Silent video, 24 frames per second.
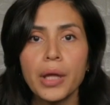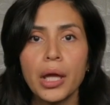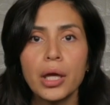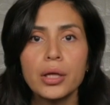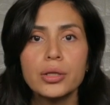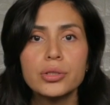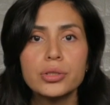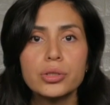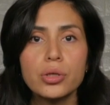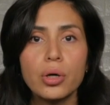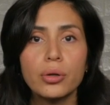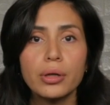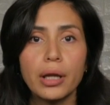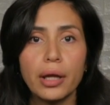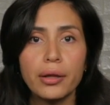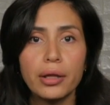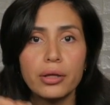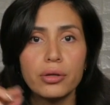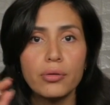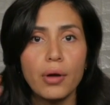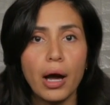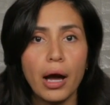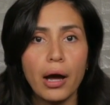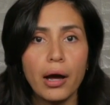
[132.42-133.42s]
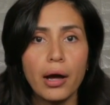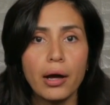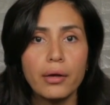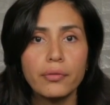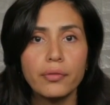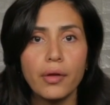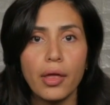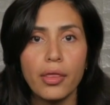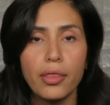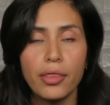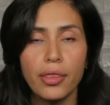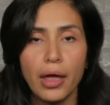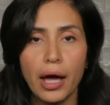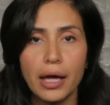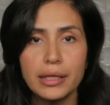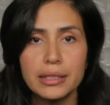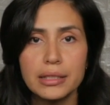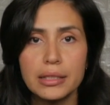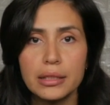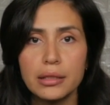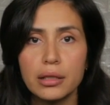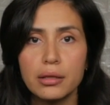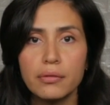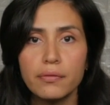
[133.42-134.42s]
So now that you have that
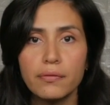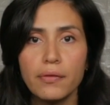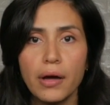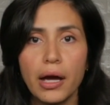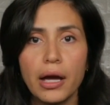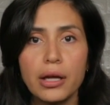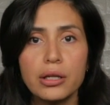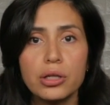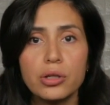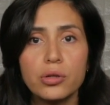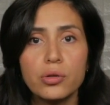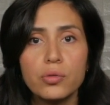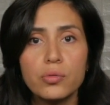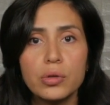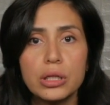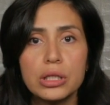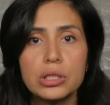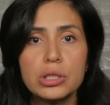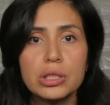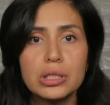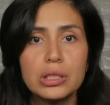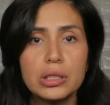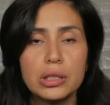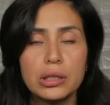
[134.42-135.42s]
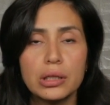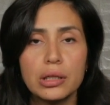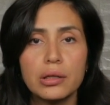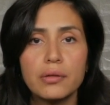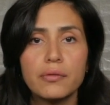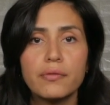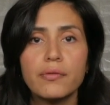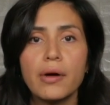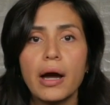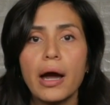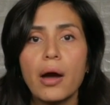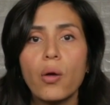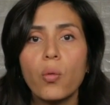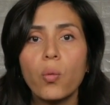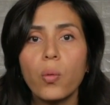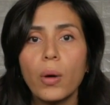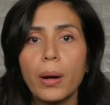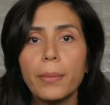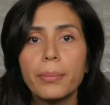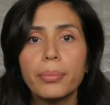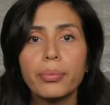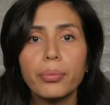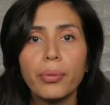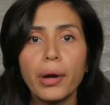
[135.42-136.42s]
solidified, you need to solidify
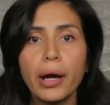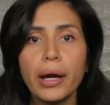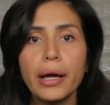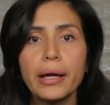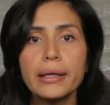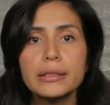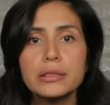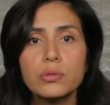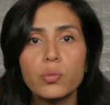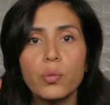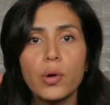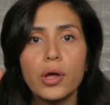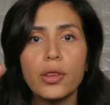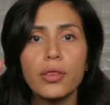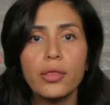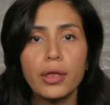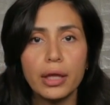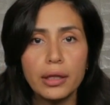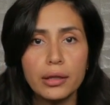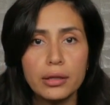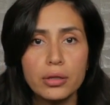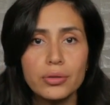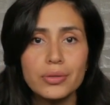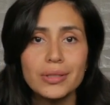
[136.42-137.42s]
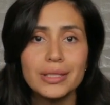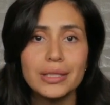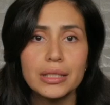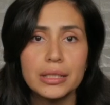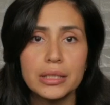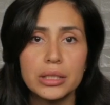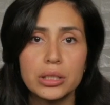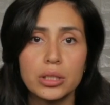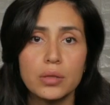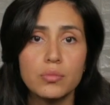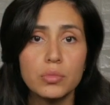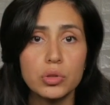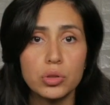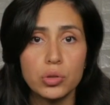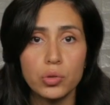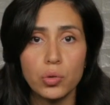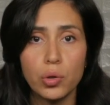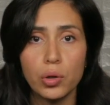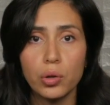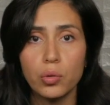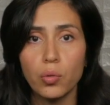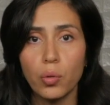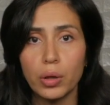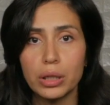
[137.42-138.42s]
what brands within those systems
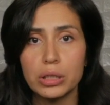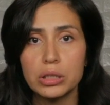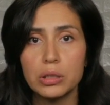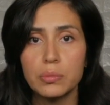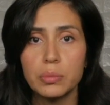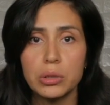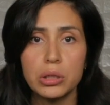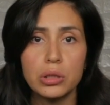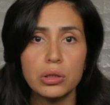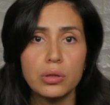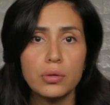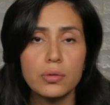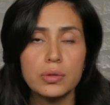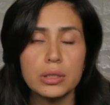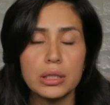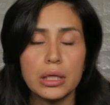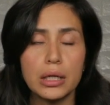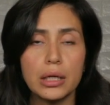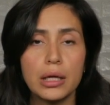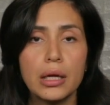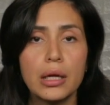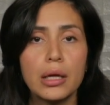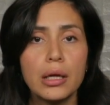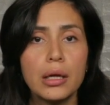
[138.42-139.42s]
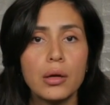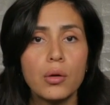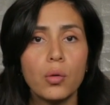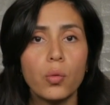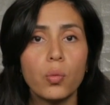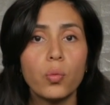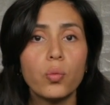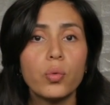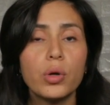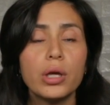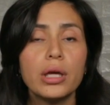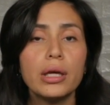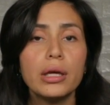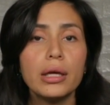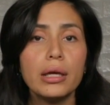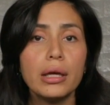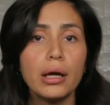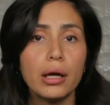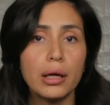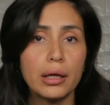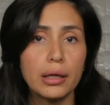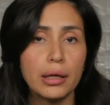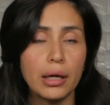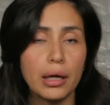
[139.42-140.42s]
you're going to be using.
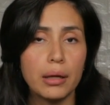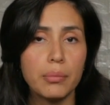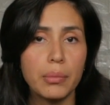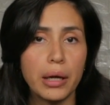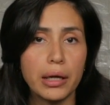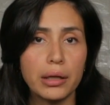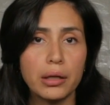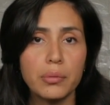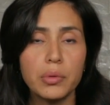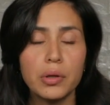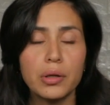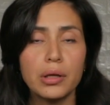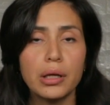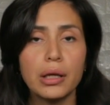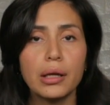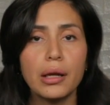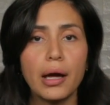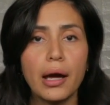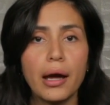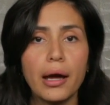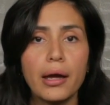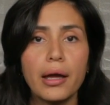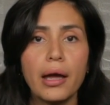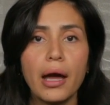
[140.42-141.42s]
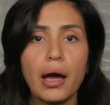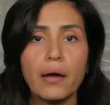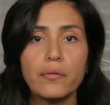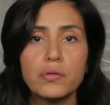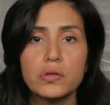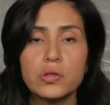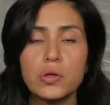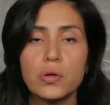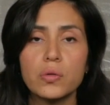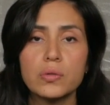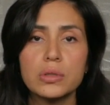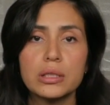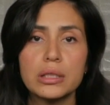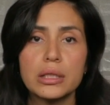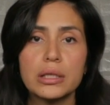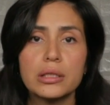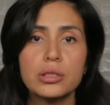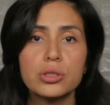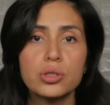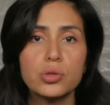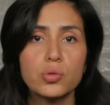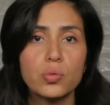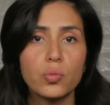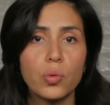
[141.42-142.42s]
We, again, my community and I have
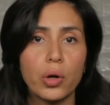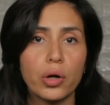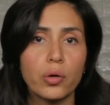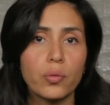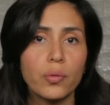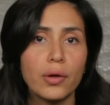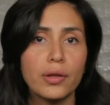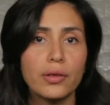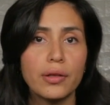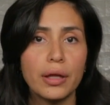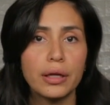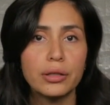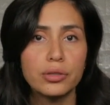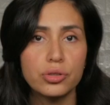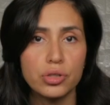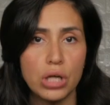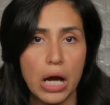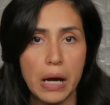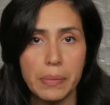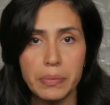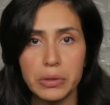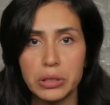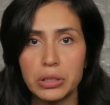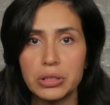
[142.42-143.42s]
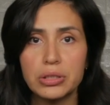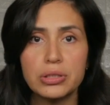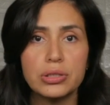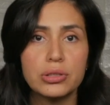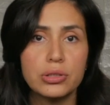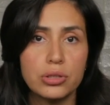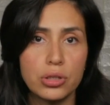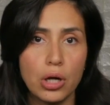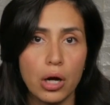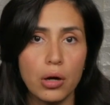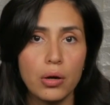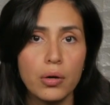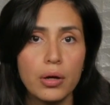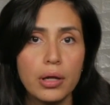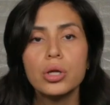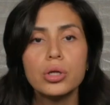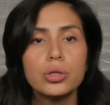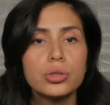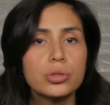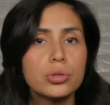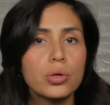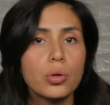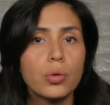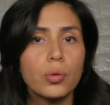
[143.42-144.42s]
chosen to work with Japanese gel.
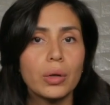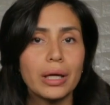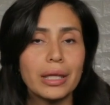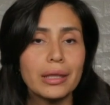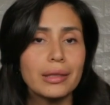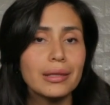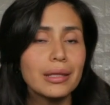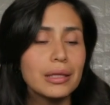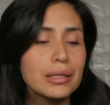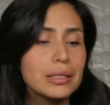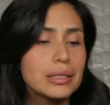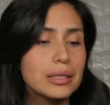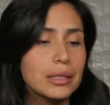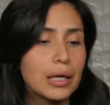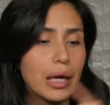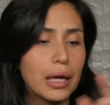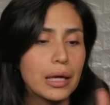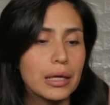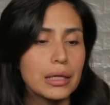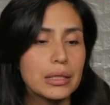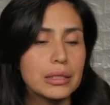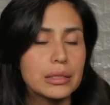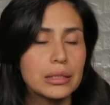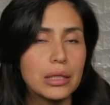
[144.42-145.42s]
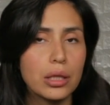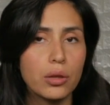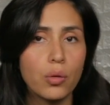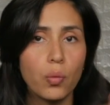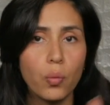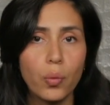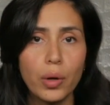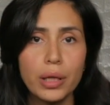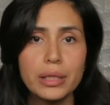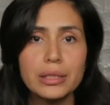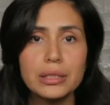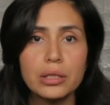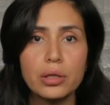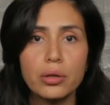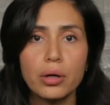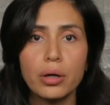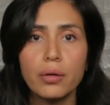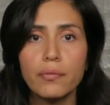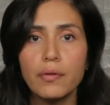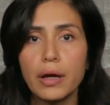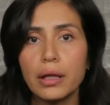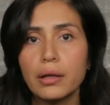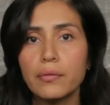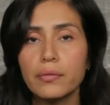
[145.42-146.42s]
So in this case, the ones that
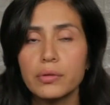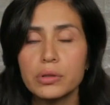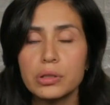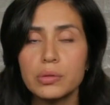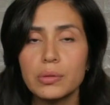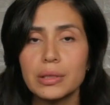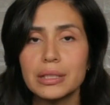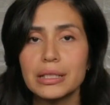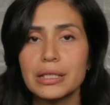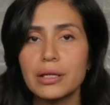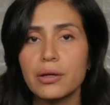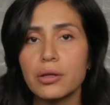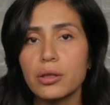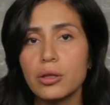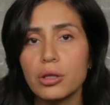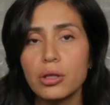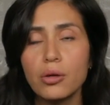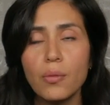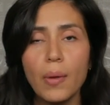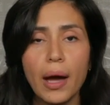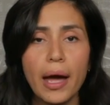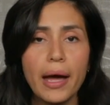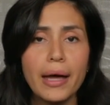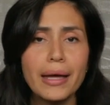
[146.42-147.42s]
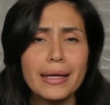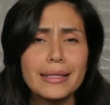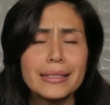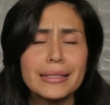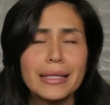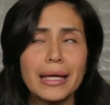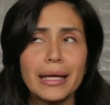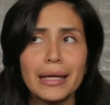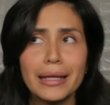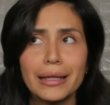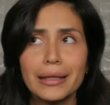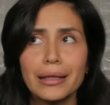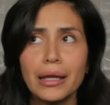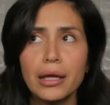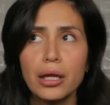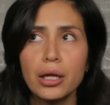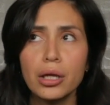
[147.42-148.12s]
are available to us here in the US and